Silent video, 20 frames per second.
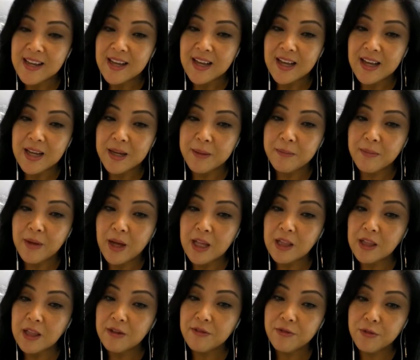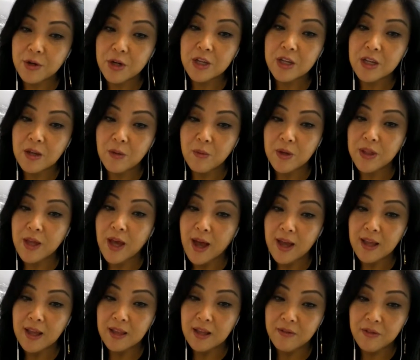I love working with
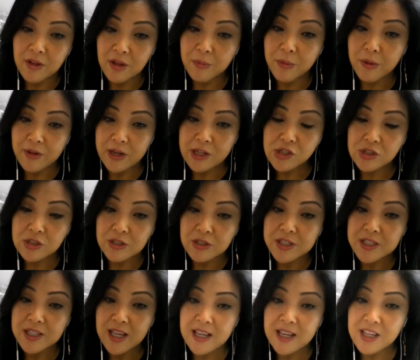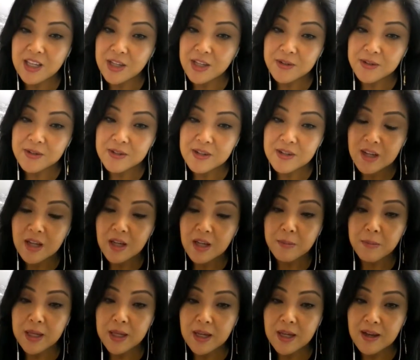high-level professionals like you
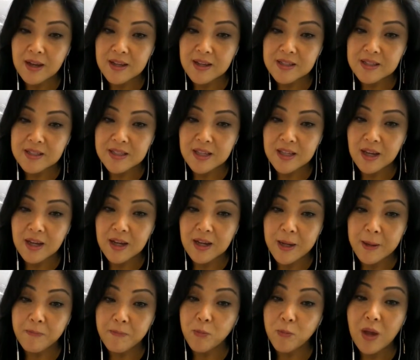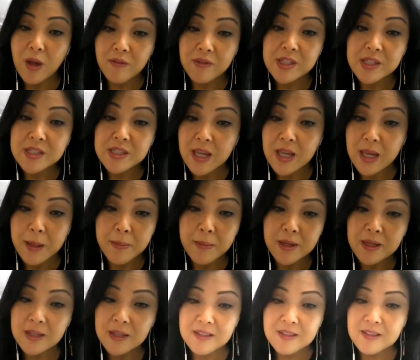because we have the same
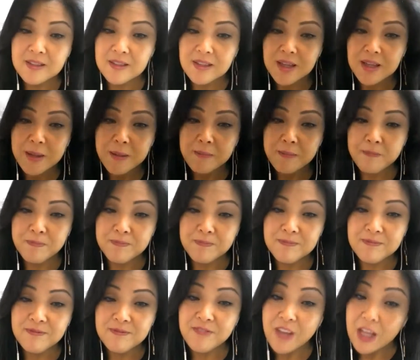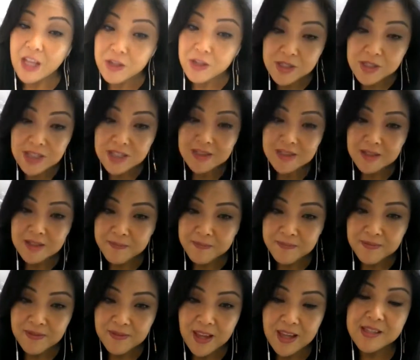value system
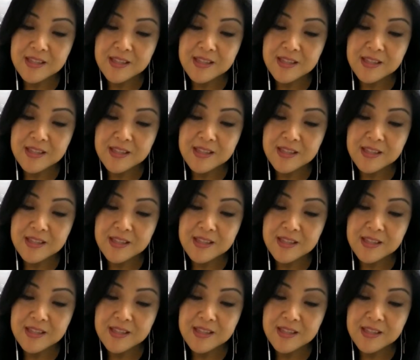and